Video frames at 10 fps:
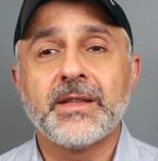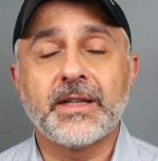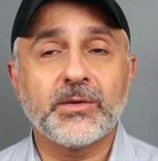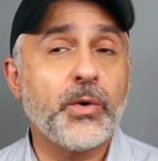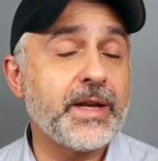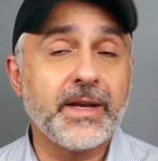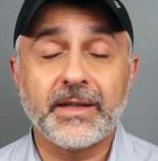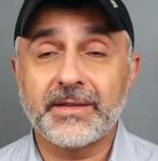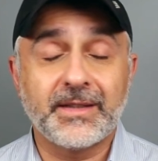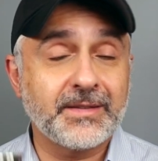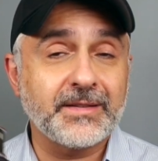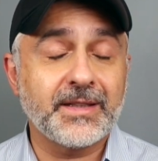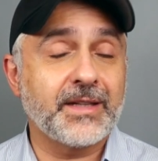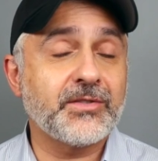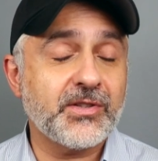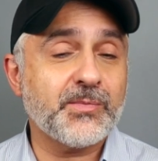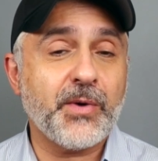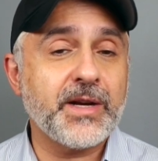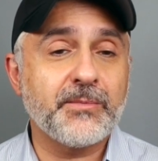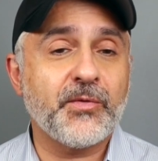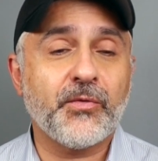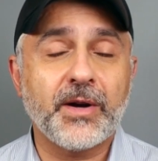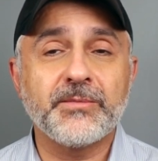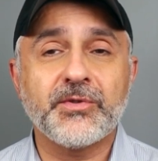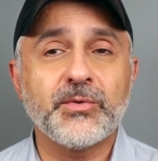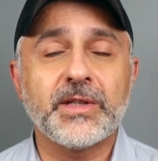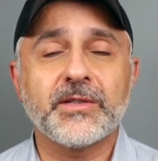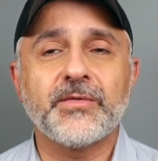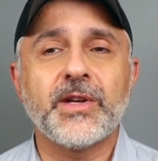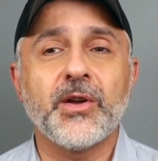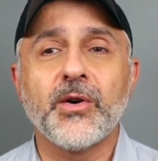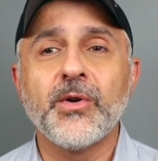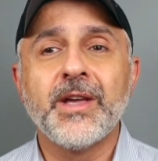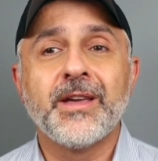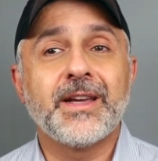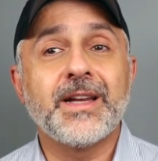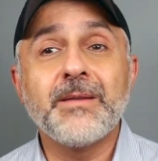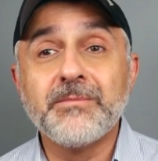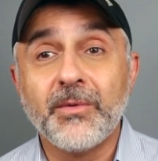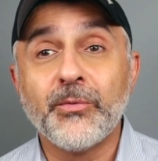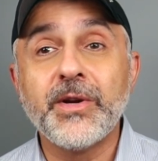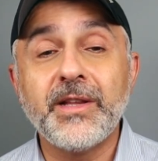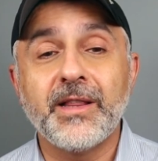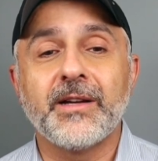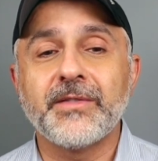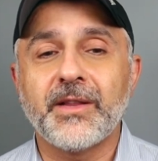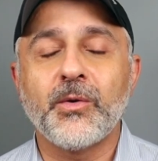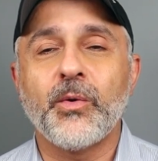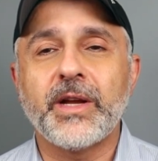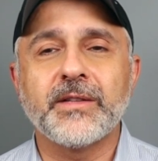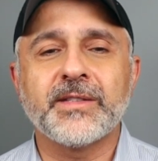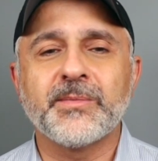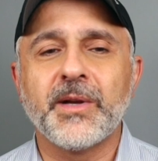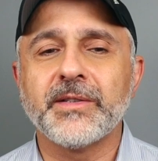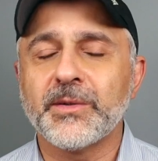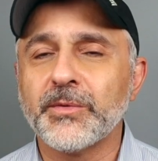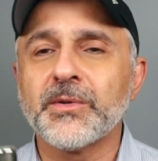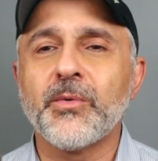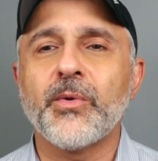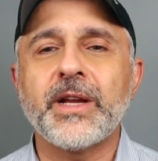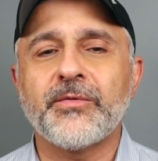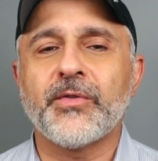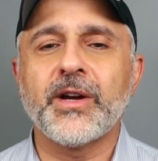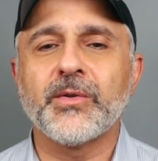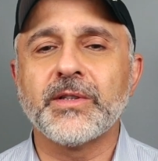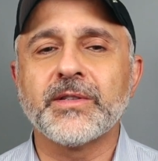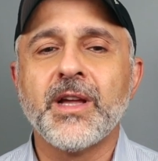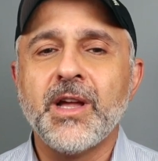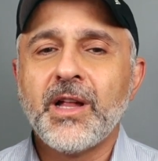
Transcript: that's quite nice. And as I said, I just sprayed it before I'm shooting this video, and I'm really loving the way this smells. It was a great fragrance.